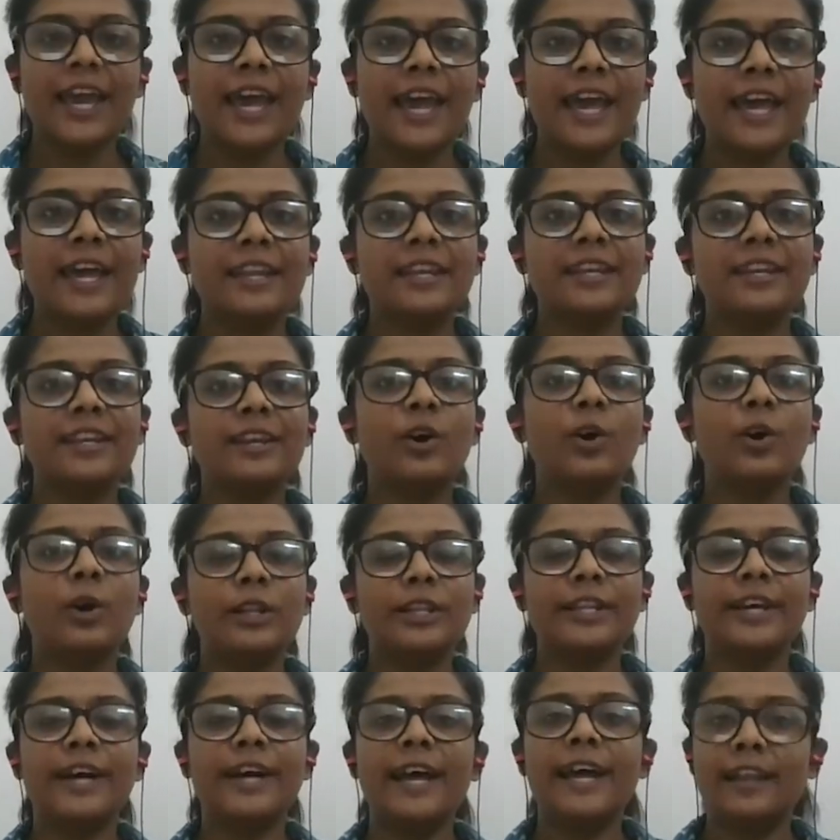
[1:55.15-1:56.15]
and
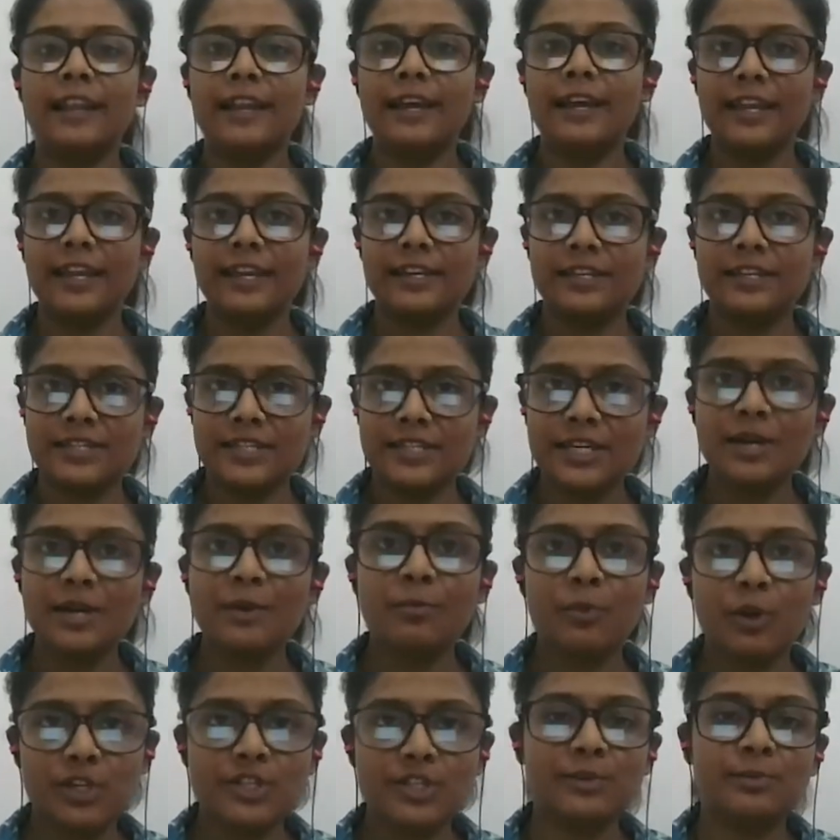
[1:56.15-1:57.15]
all the allied
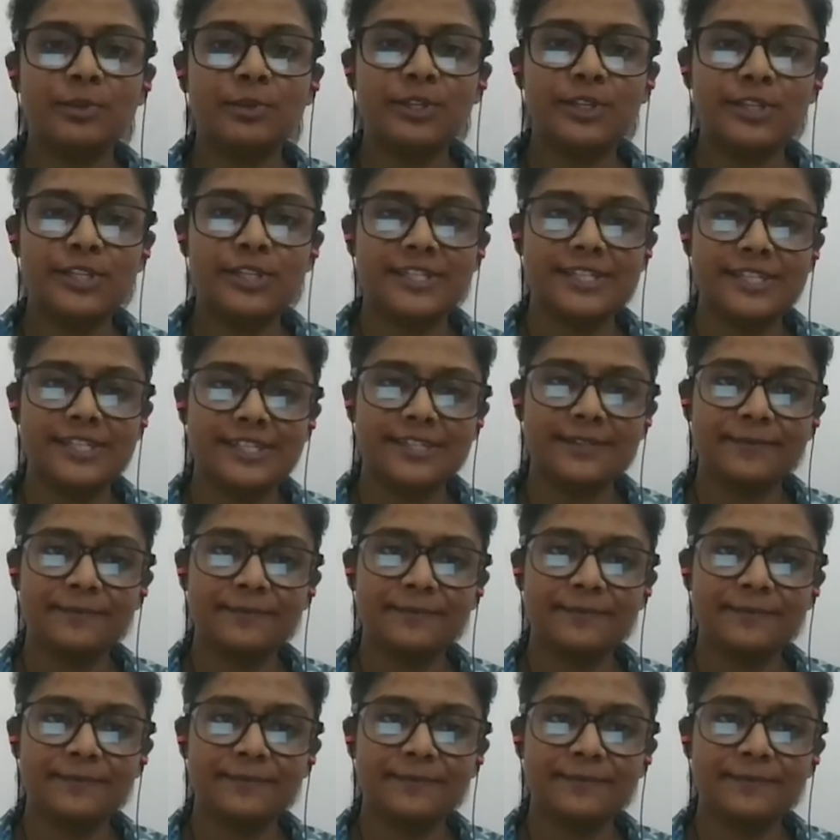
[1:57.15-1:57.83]
possibilities.